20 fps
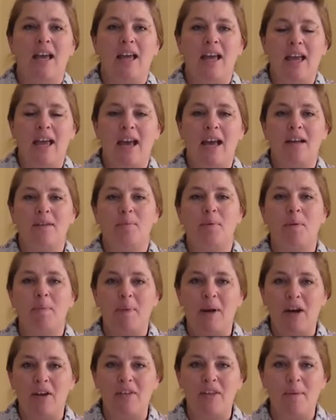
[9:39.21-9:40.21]
and
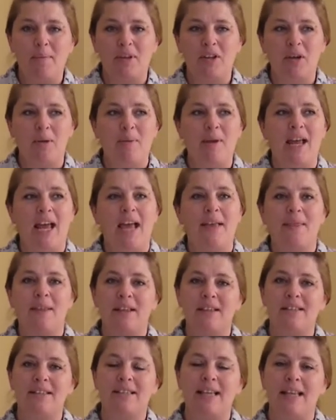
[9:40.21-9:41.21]
prepare them a little bit and
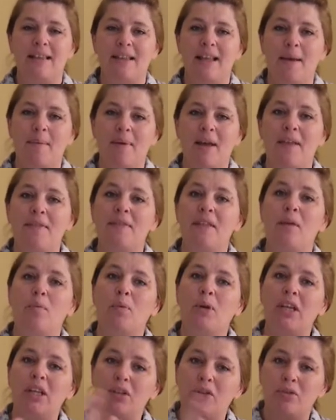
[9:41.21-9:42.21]
then send them, and then
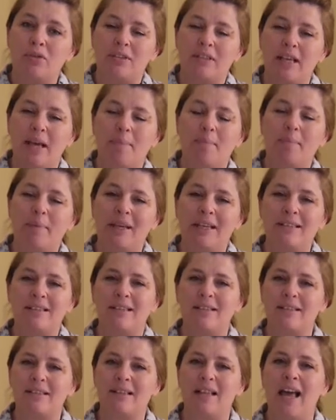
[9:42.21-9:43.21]
we can do some
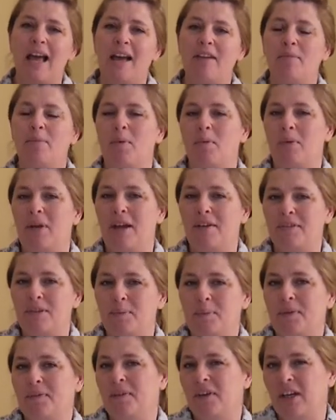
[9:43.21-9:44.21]
pieces live, but we have to
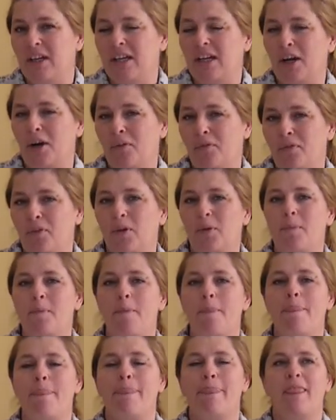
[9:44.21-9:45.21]
be very
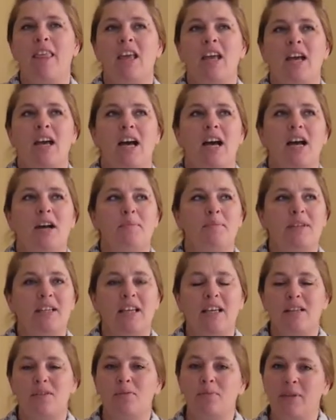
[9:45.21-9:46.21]
careful
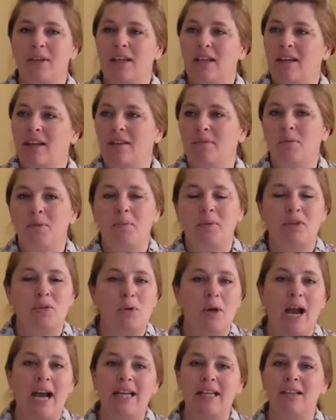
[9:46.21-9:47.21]
because when we
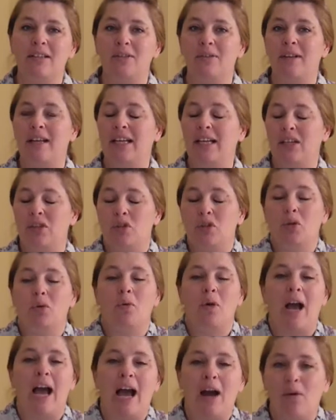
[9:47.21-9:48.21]
try to do like a
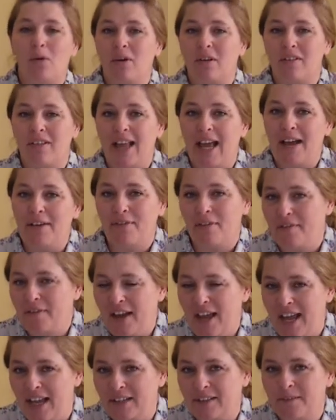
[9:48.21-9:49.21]
2-hour live
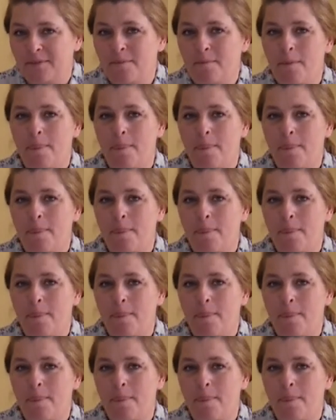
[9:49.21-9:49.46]
event,